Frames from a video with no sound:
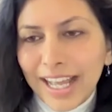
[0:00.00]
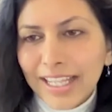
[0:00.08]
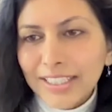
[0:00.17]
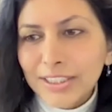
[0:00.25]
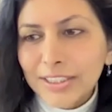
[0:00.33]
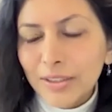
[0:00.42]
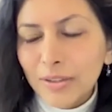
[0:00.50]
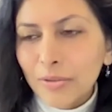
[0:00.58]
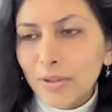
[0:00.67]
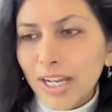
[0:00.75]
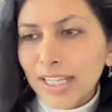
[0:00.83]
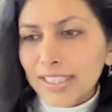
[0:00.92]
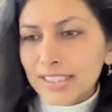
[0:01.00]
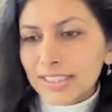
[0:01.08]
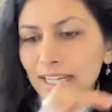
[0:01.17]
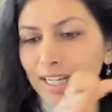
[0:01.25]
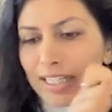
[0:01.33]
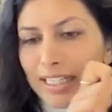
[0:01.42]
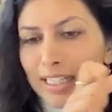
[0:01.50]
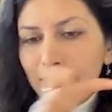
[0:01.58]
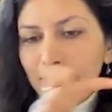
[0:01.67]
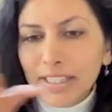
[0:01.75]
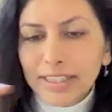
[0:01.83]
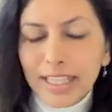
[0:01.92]
And so I start
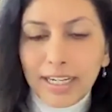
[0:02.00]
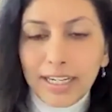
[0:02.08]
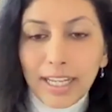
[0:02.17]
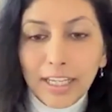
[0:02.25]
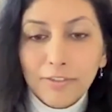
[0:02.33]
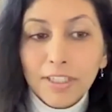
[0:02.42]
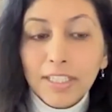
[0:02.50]
living that life